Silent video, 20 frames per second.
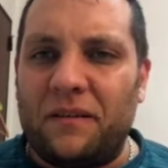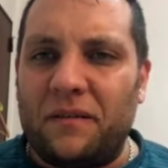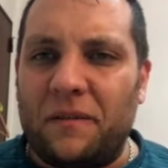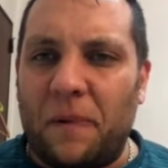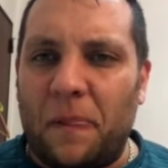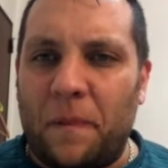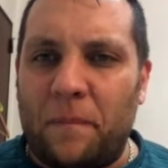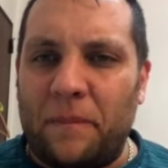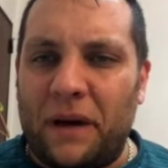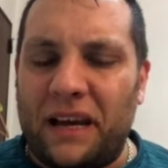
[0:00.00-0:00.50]

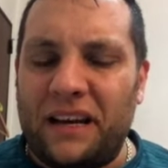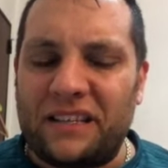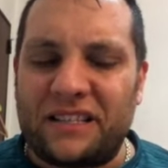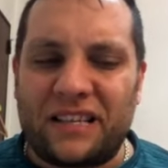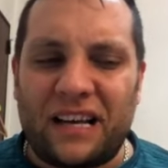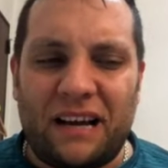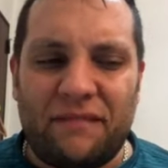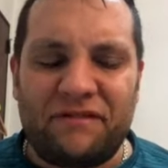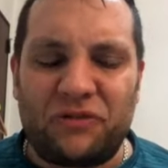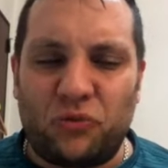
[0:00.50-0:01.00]
many
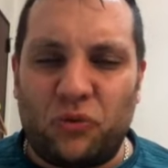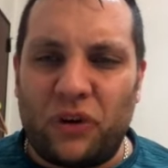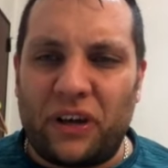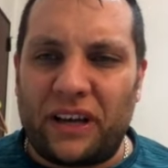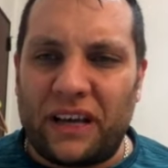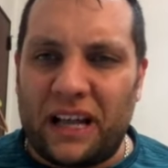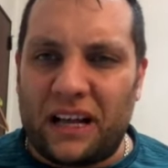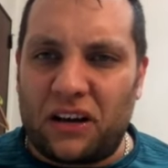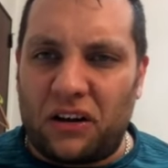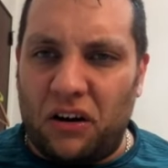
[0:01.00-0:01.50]
times we
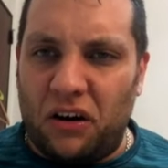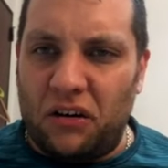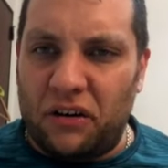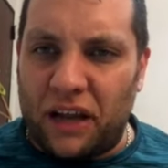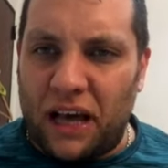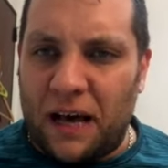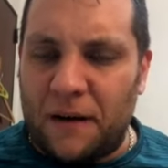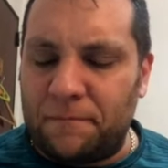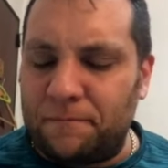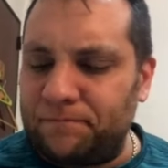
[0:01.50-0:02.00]
get caught
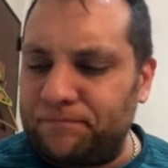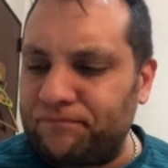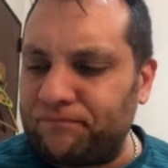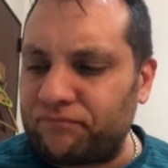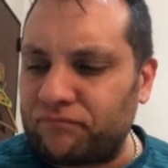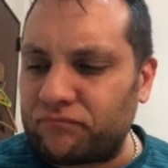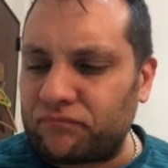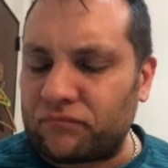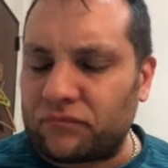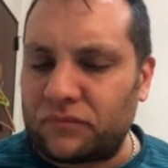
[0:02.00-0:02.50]
up
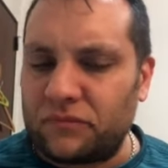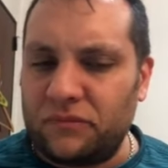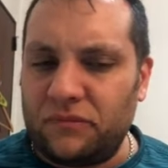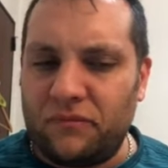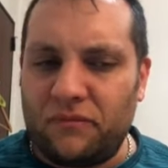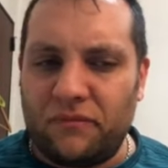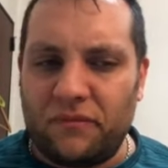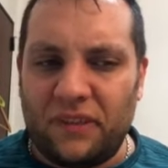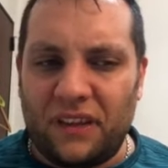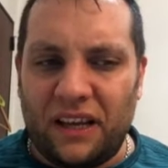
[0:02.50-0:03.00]

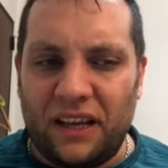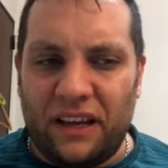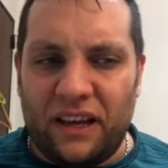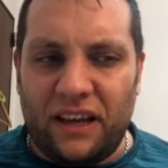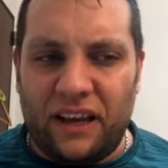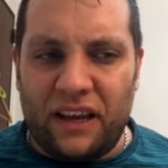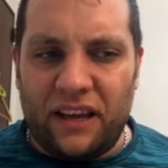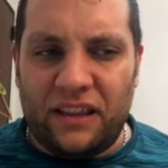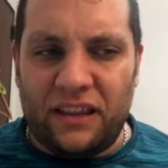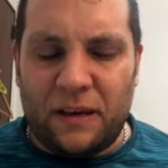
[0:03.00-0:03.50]

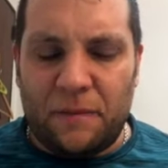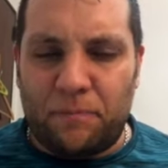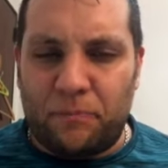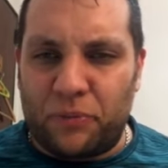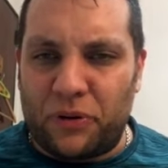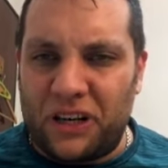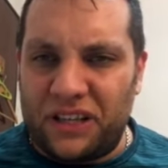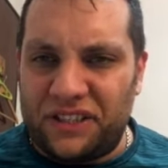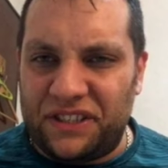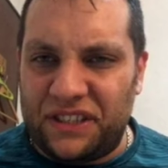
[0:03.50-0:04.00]
in the
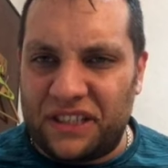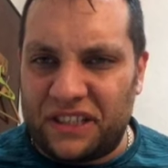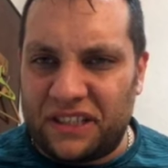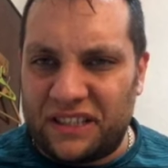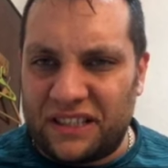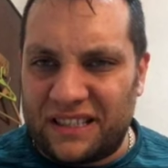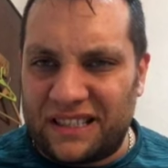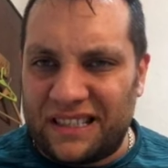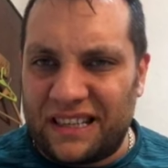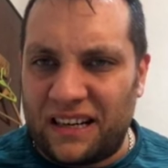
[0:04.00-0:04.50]

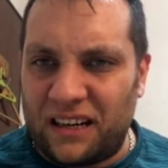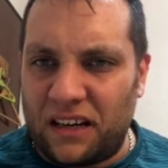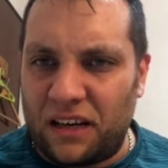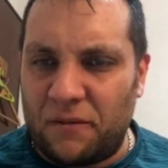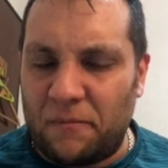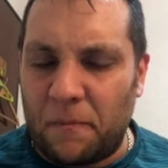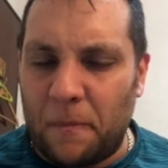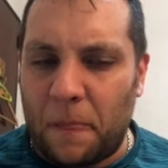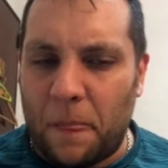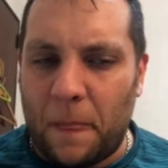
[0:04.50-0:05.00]
present
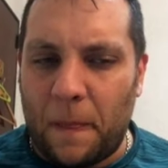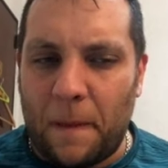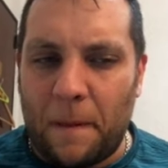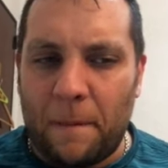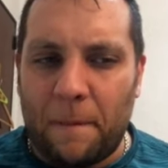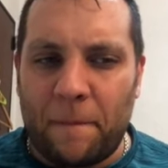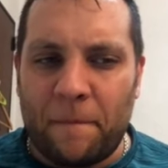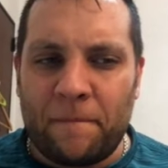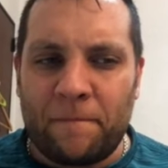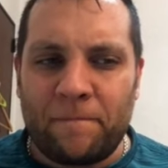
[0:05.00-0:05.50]
time,
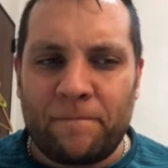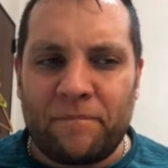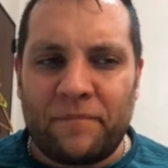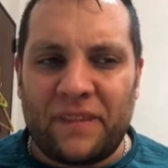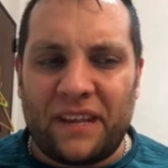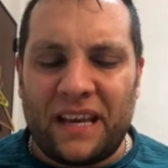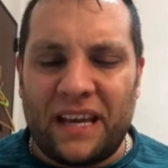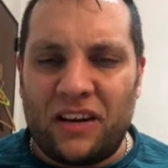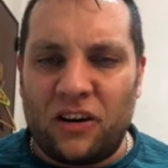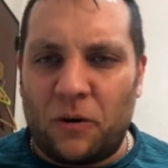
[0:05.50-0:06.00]

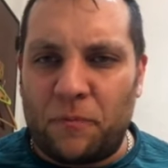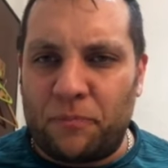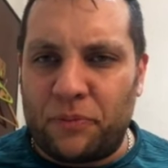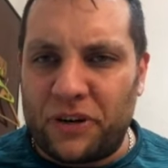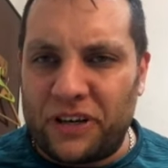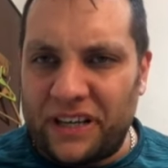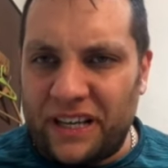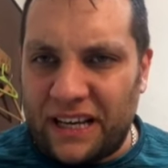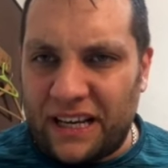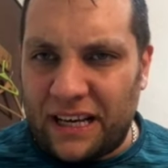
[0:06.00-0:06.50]
in our
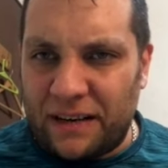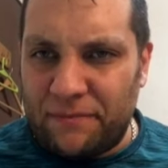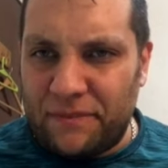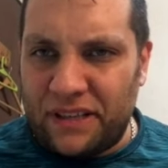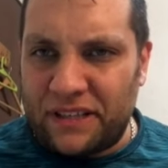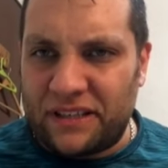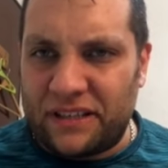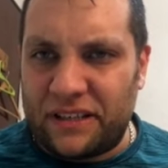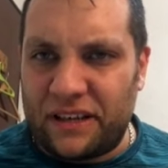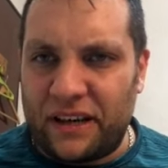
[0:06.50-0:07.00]

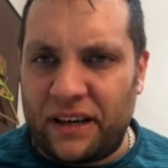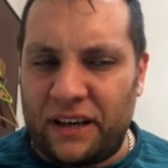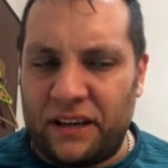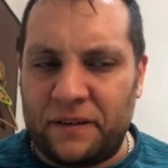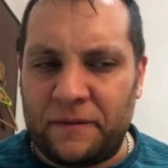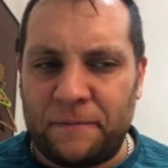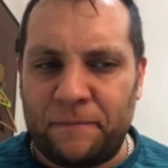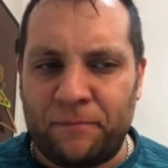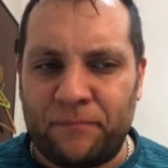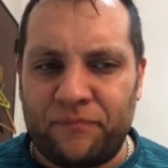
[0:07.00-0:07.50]
predicament,
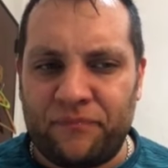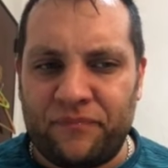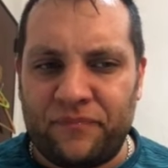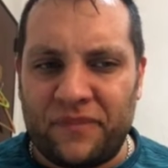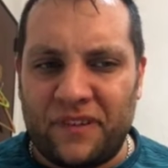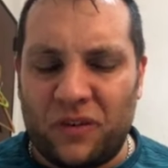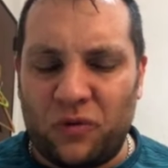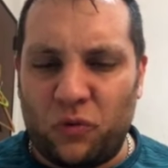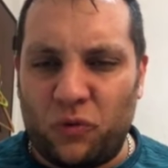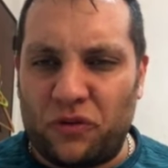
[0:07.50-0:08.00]
in
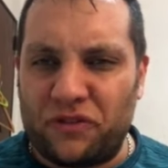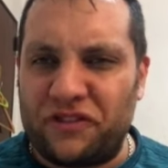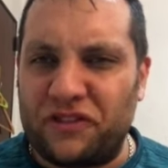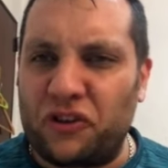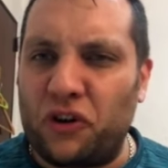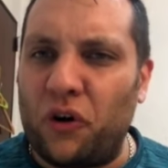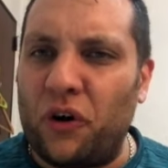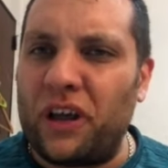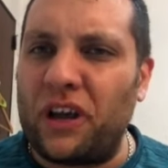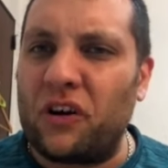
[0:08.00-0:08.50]
what's
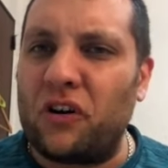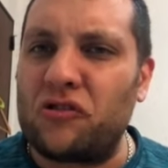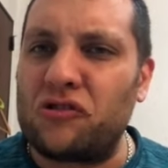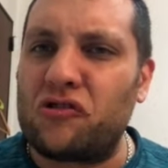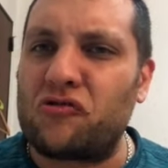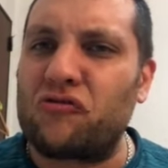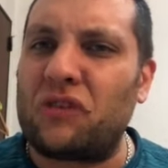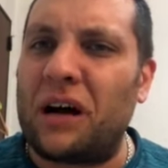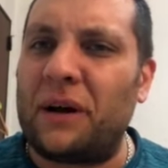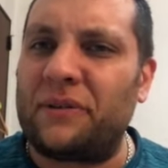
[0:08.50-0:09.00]
going on
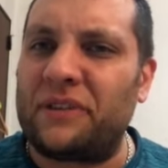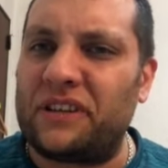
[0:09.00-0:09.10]
around